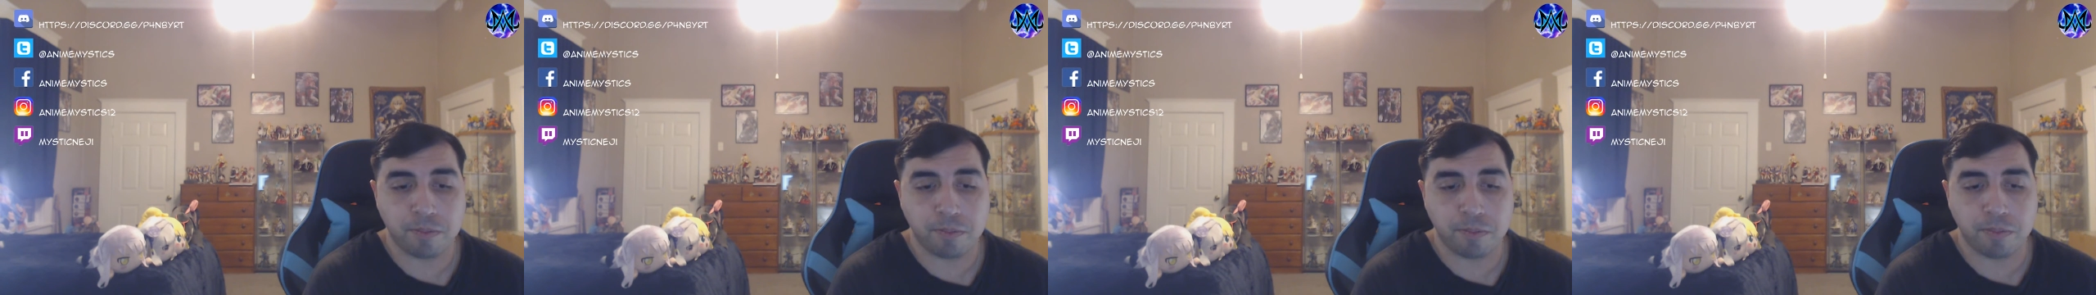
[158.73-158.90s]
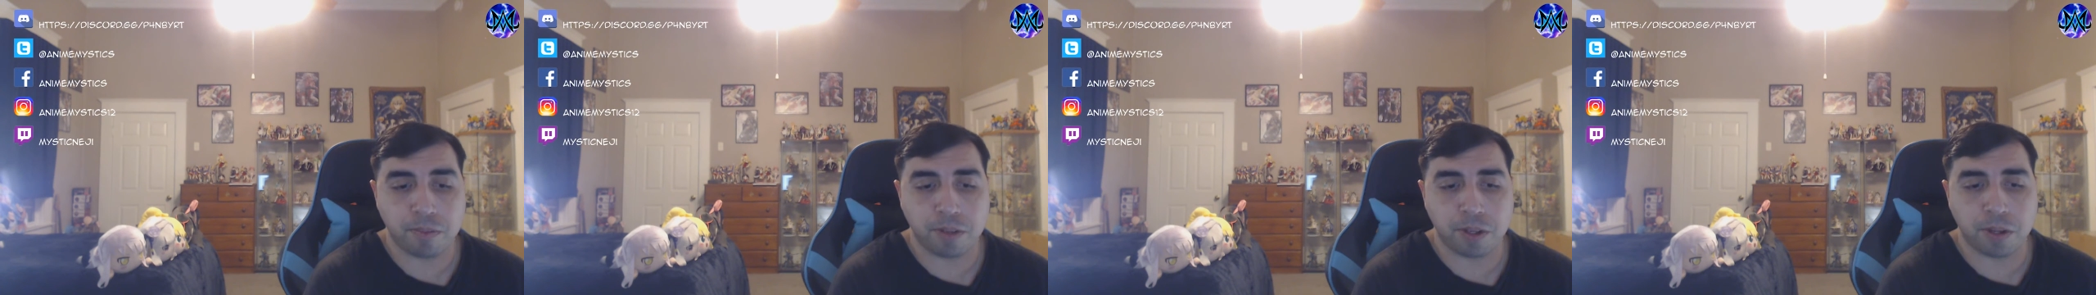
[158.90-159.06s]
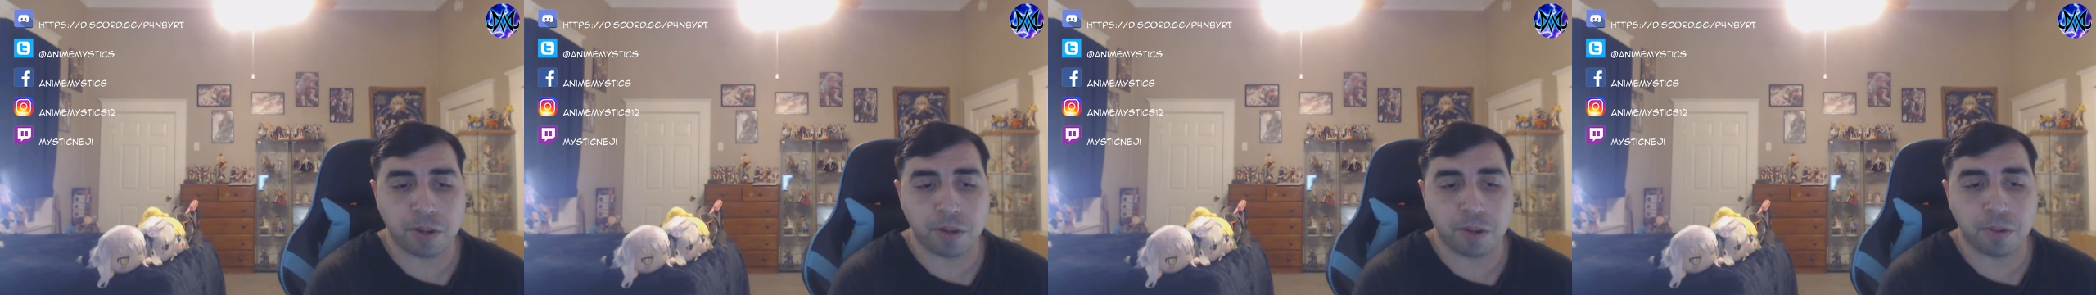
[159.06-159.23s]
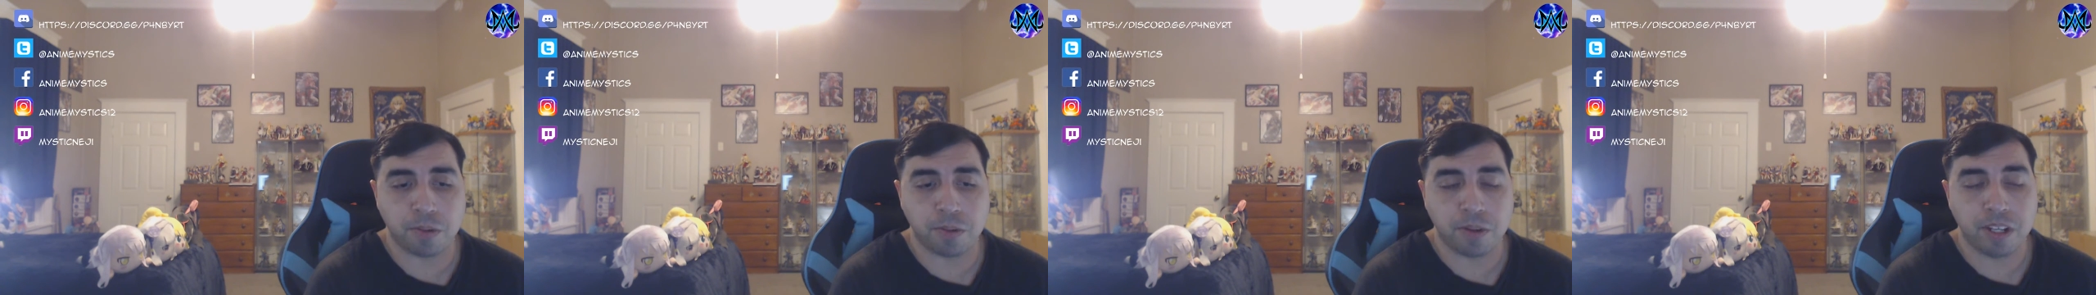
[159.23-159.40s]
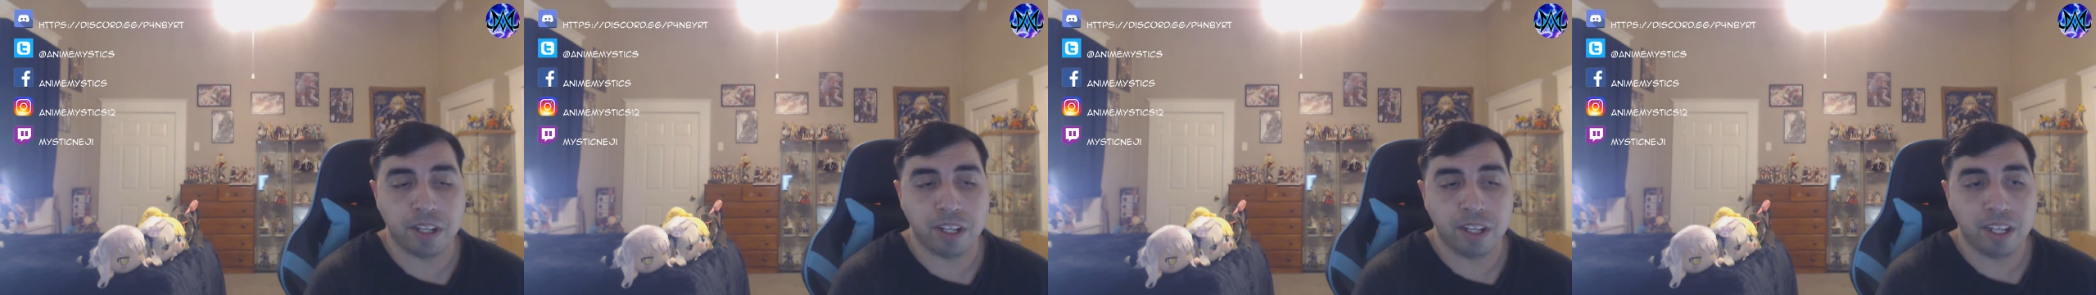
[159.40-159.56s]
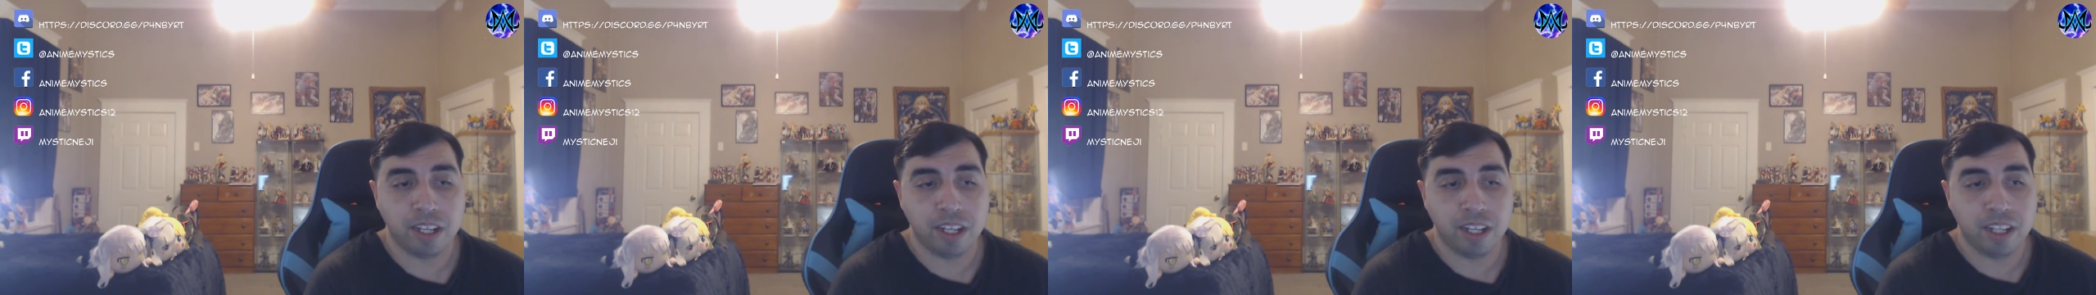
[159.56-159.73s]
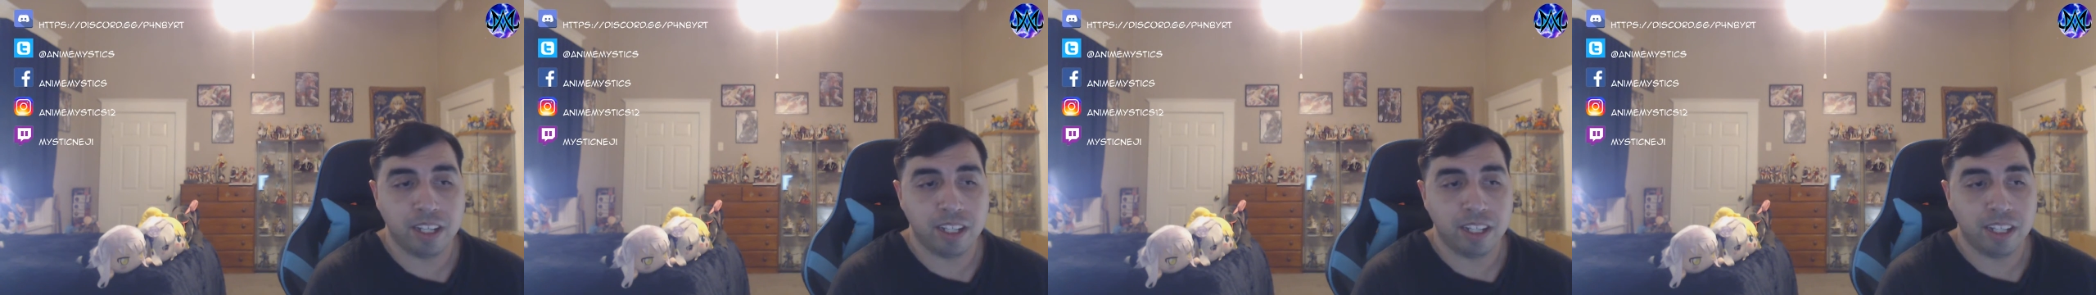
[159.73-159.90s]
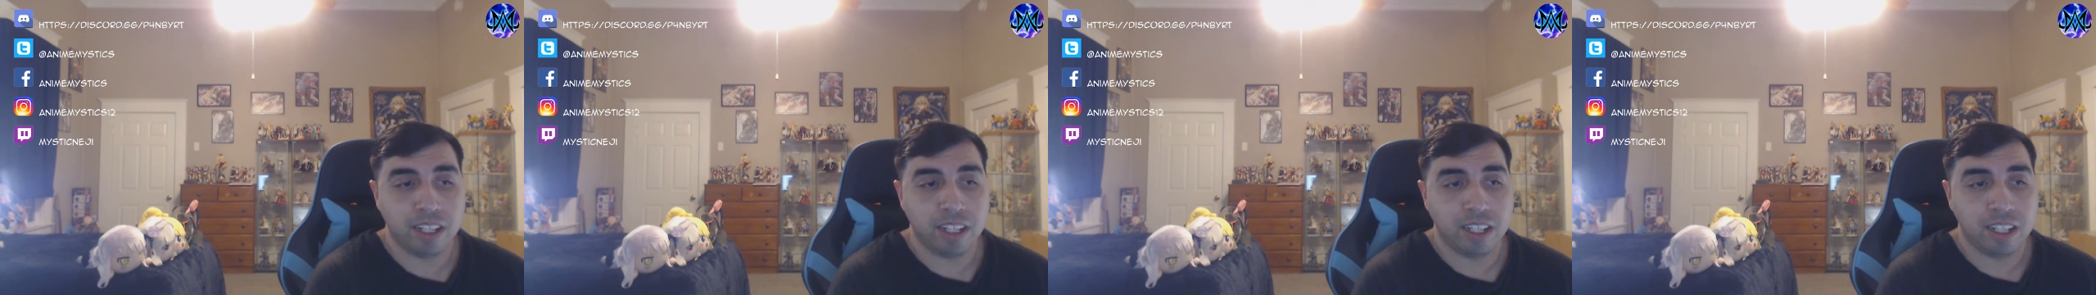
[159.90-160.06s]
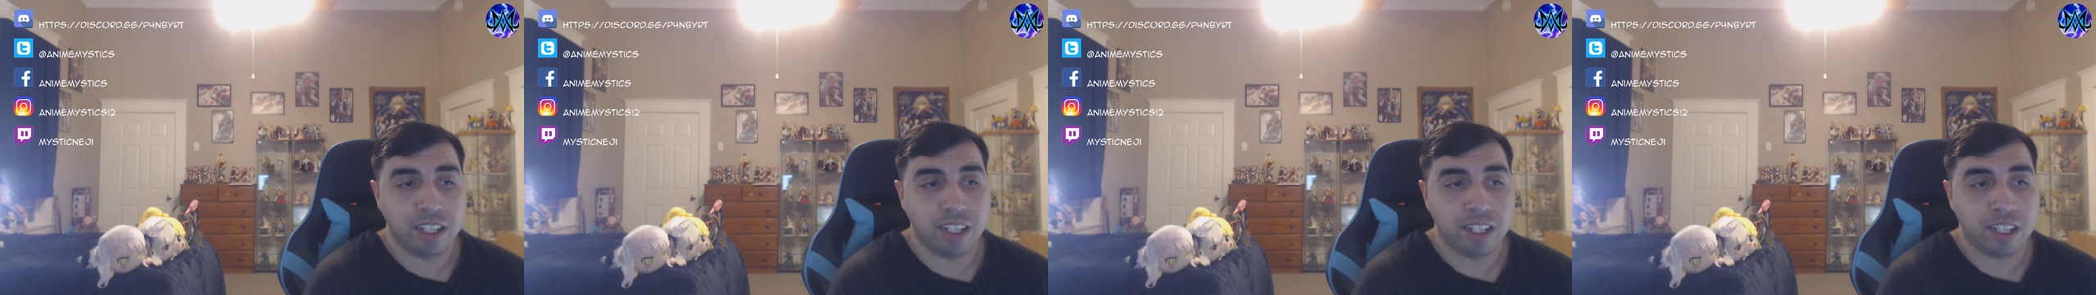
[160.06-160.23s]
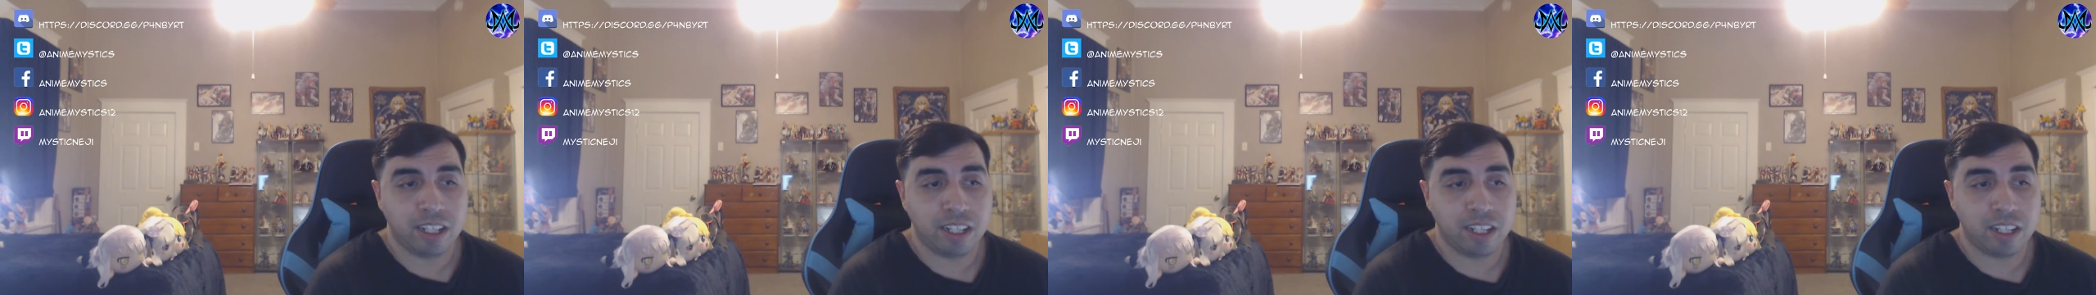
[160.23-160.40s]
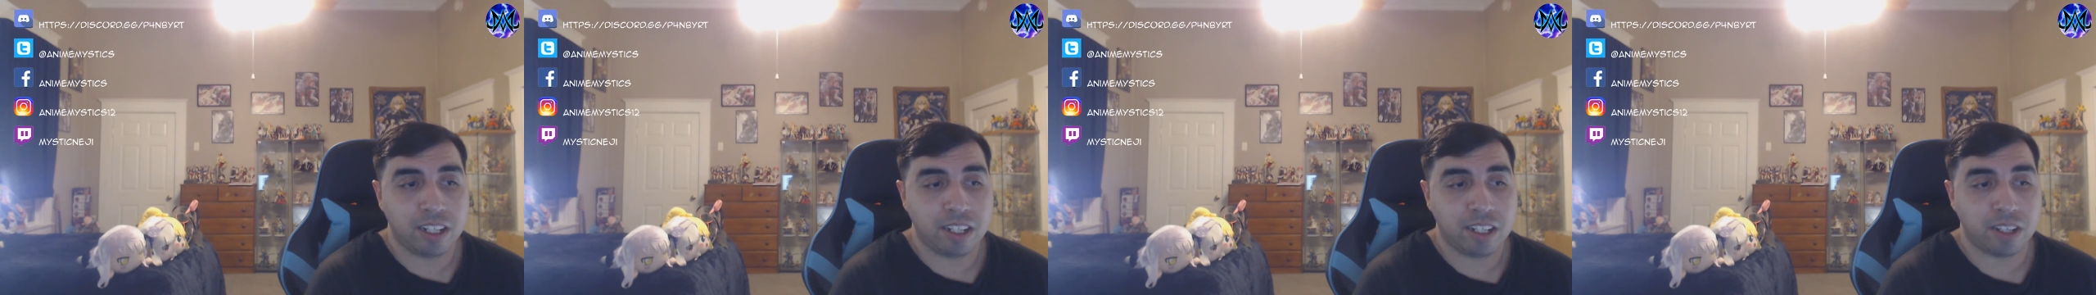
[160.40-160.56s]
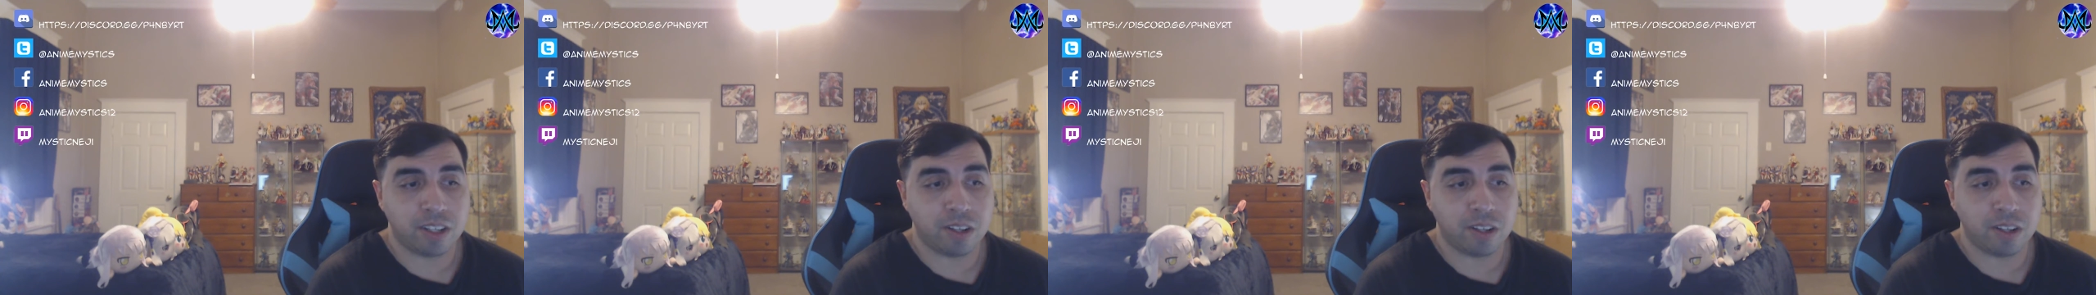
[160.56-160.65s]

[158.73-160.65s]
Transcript: So it's